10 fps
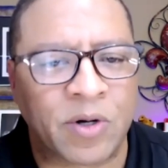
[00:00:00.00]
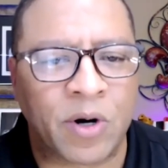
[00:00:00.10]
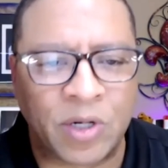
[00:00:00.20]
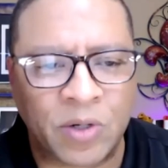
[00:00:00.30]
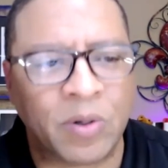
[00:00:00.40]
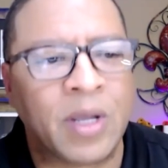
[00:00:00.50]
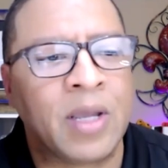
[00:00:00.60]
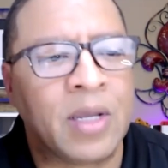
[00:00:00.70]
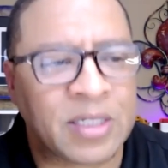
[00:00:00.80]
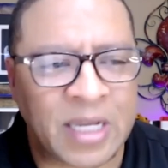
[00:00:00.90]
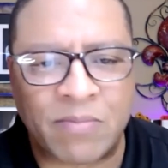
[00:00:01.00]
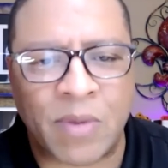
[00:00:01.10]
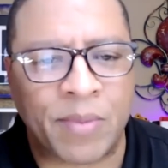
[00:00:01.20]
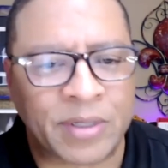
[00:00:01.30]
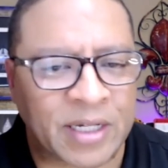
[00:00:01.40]
or new team
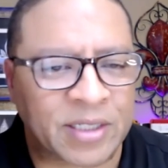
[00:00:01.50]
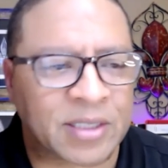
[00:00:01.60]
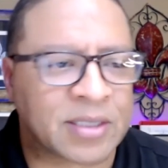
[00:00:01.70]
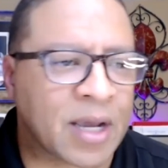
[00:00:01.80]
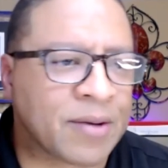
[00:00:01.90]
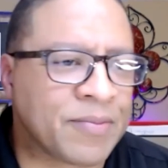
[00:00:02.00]
members, I should say.